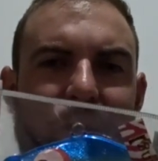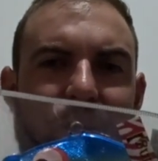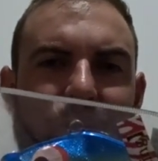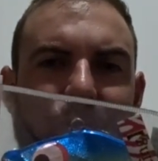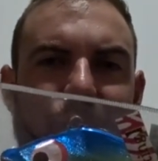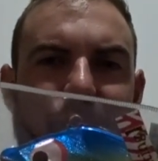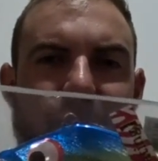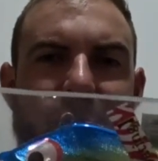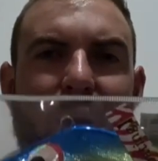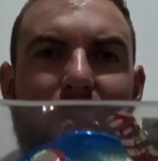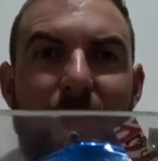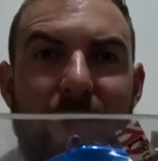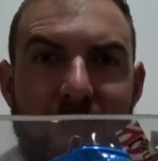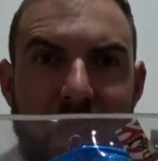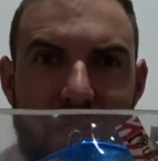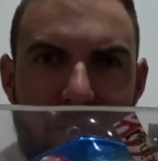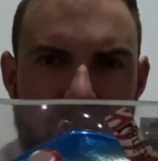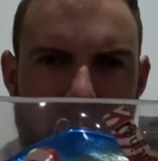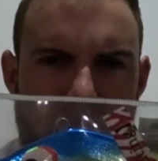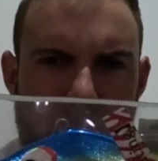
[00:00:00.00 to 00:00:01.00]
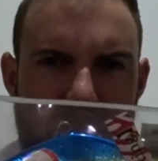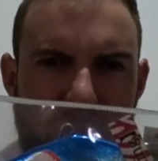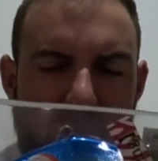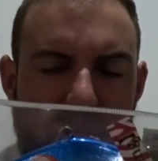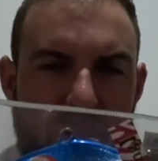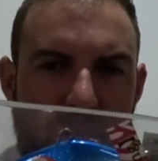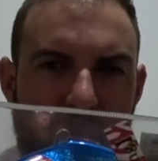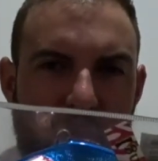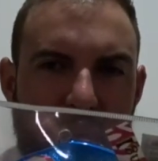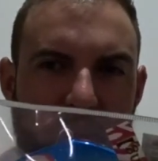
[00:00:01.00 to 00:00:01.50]
without being an odd
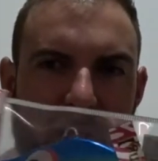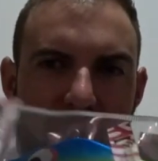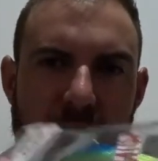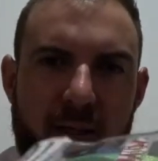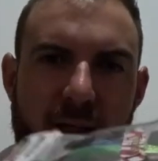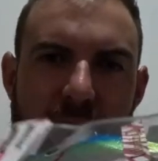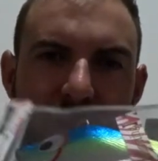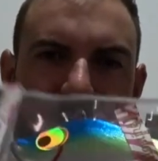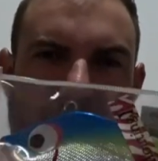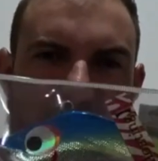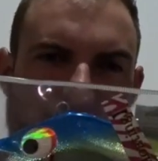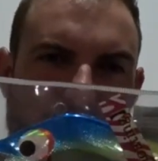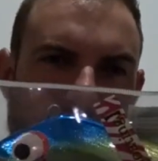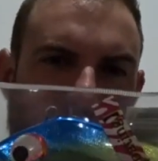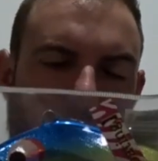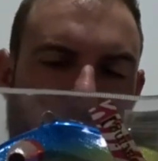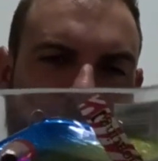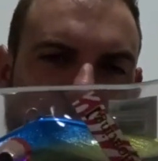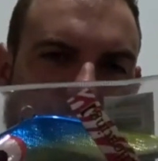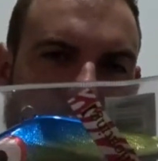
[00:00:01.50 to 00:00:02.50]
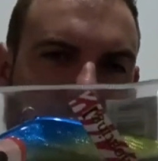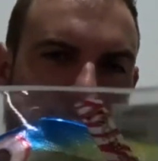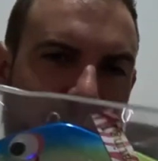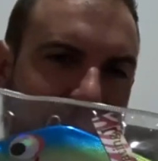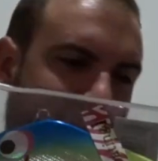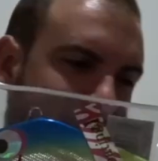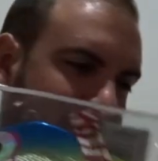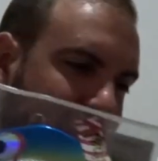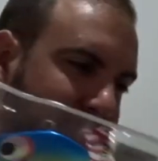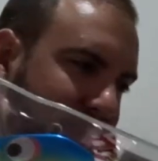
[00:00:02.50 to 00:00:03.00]
shape, but just caught my eye.
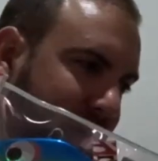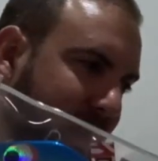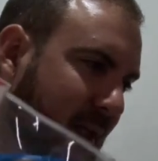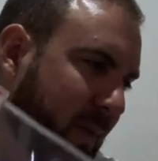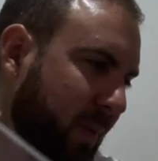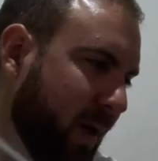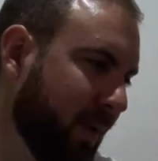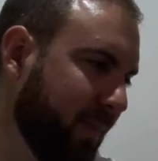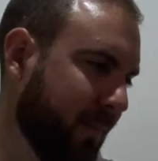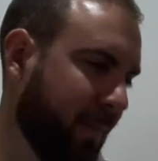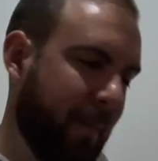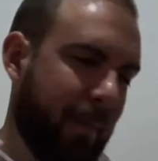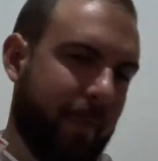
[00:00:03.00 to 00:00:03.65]
So I picked him up.